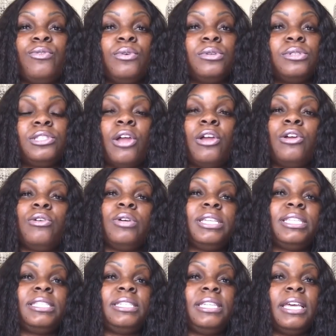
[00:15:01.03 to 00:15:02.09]
full circle.
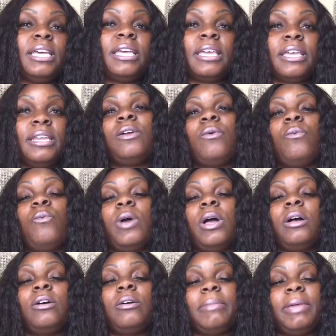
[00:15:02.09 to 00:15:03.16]
It's done.
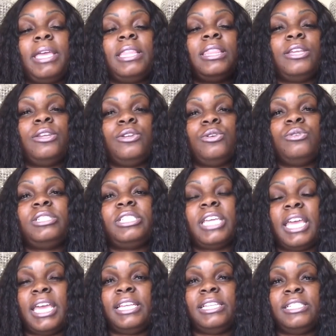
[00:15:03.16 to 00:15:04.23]
Welcome in the new
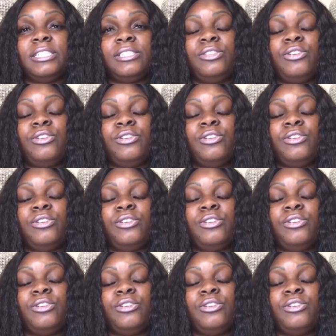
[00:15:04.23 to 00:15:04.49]
changes.